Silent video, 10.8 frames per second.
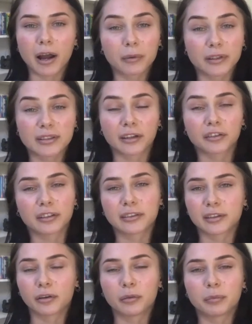was sexually
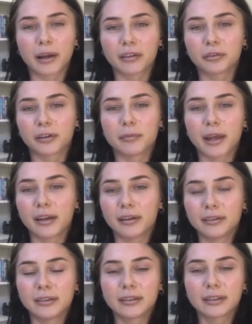assaulted by 3 men,